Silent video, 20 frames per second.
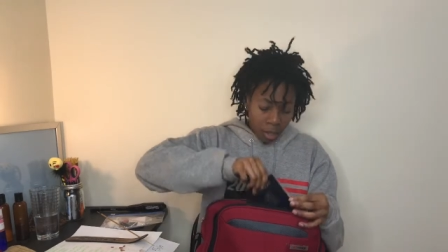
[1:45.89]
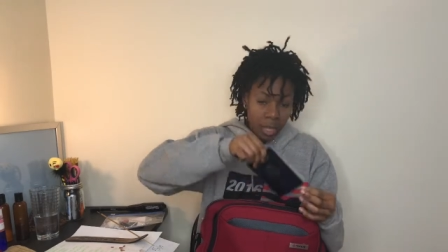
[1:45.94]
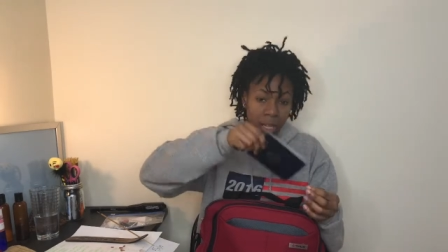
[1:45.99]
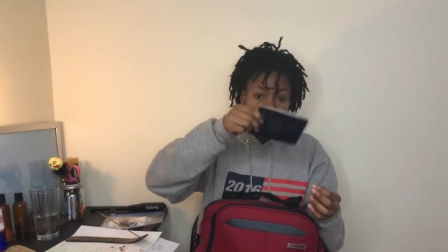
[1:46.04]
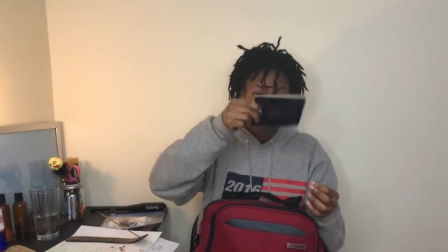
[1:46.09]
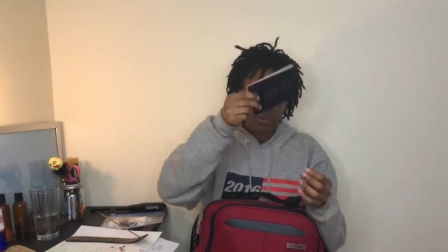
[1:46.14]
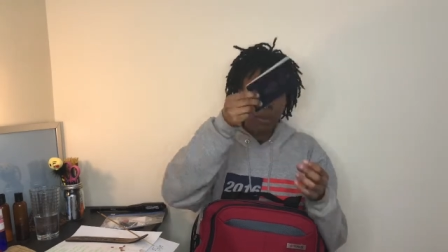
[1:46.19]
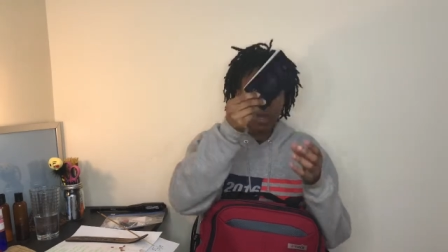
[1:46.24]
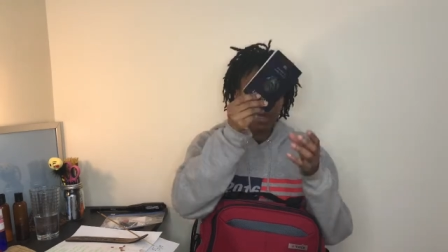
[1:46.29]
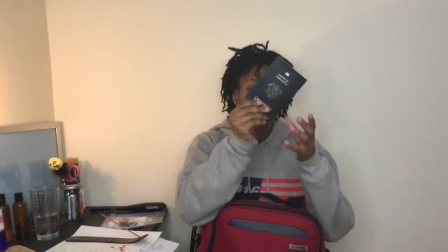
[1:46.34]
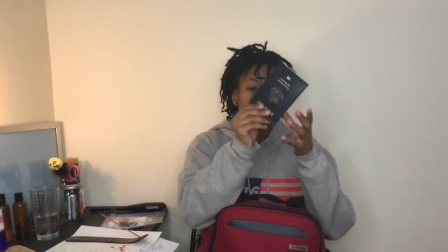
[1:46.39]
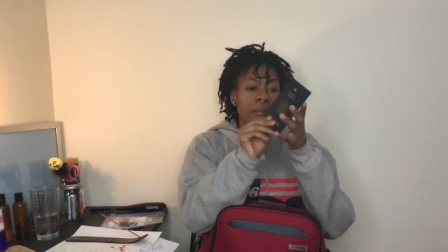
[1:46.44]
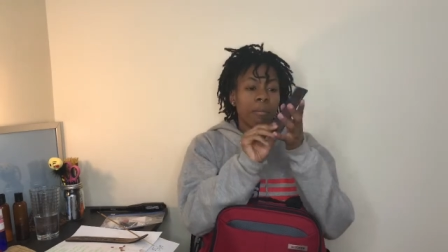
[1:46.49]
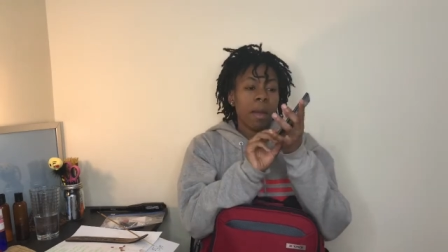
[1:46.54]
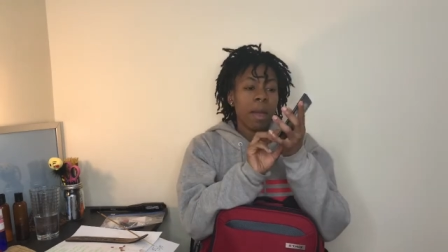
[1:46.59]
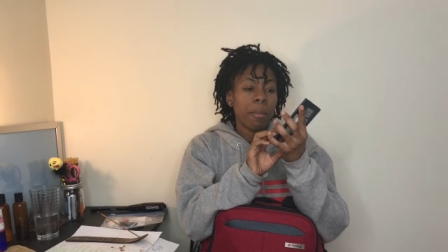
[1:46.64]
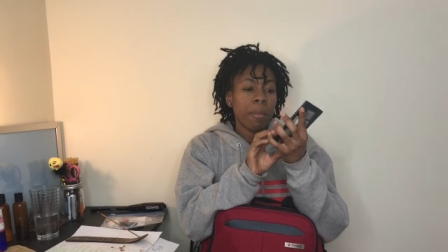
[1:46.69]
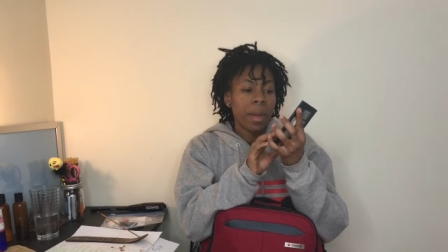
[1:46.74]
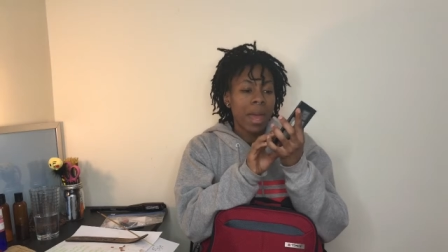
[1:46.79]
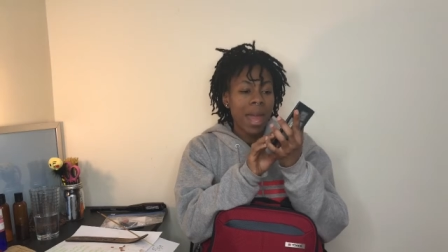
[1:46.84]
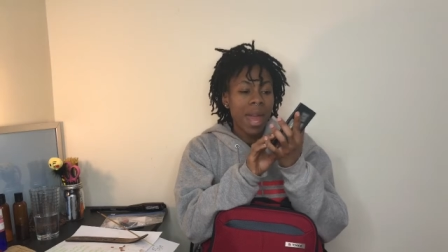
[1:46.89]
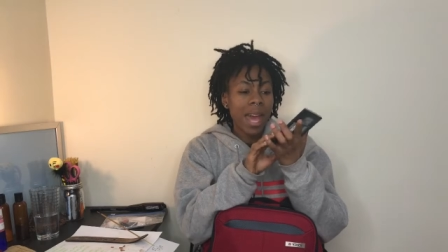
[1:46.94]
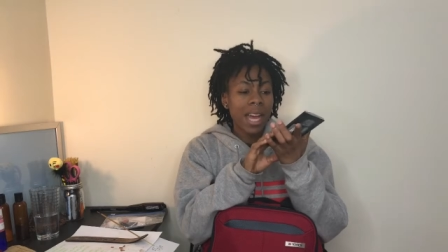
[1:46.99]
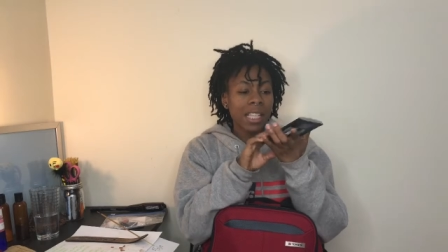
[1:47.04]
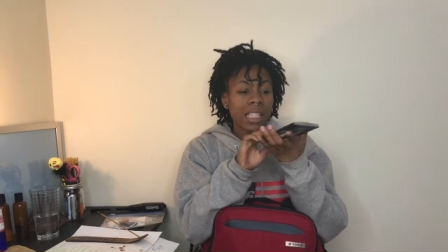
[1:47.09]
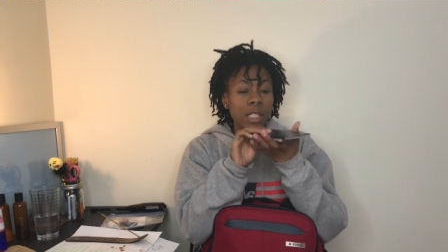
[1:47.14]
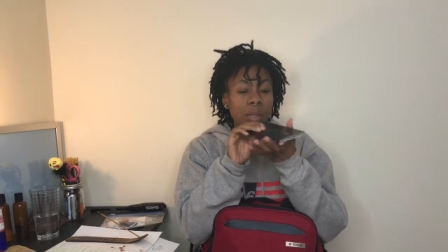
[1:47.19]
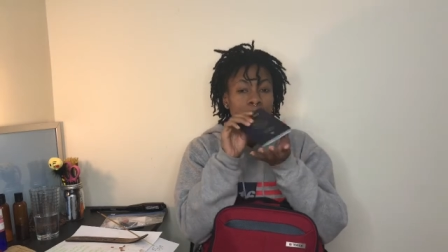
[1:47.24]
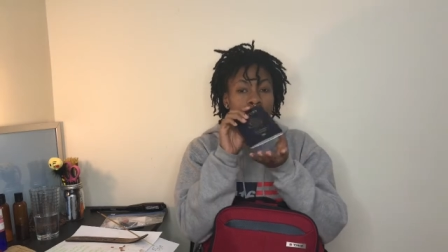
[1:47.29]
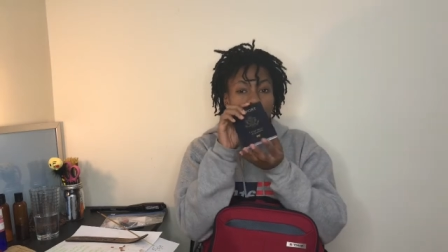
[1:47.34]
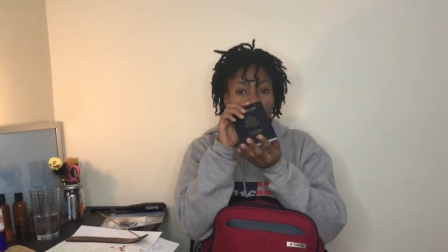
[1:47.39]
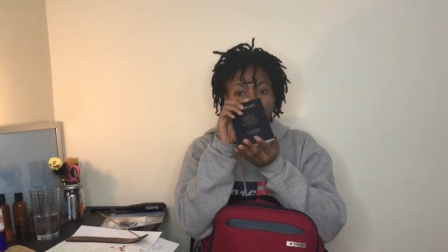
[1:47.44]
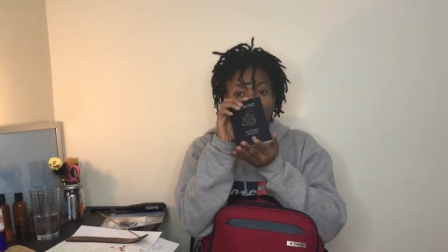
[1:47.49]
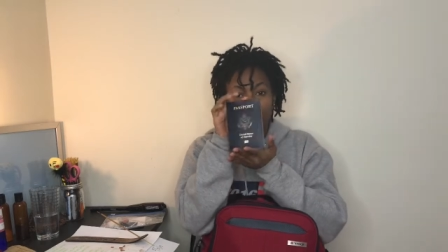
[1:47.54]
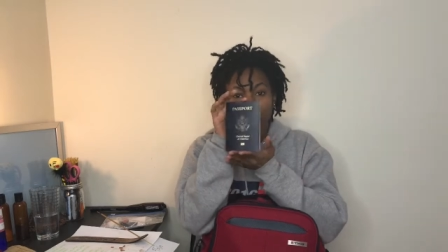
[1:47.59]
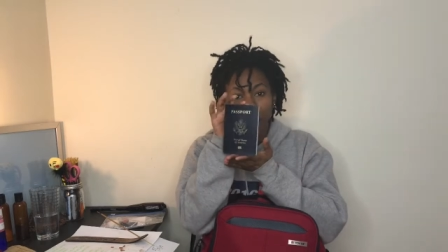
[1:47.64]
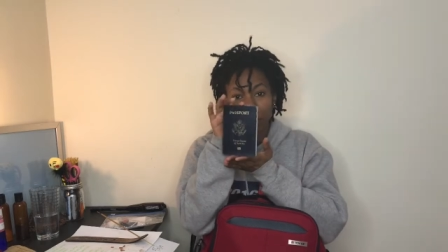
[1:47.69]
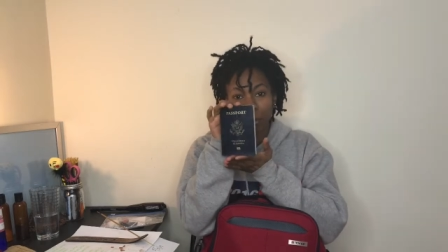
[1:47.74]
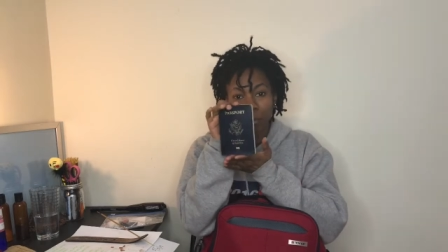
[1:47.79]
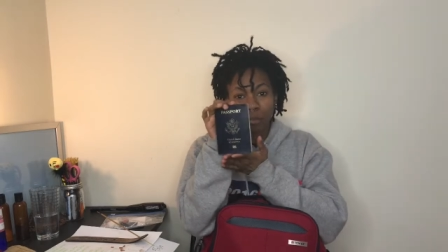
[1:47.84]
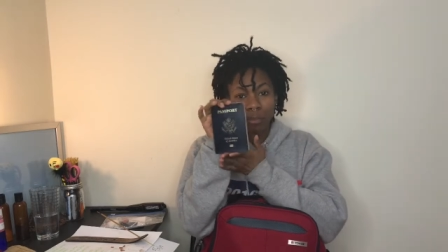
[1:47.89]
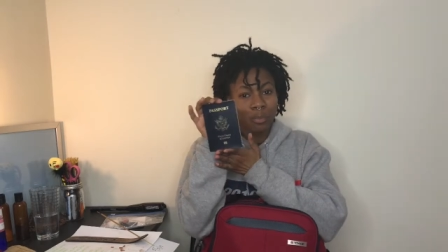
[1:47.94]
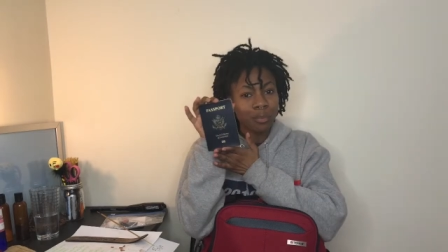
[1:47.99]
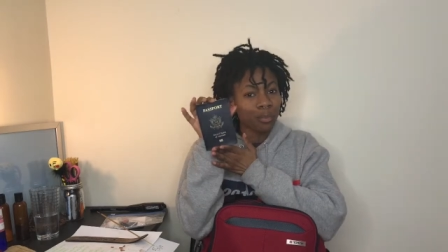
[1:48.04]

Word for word: Anyway, my passport.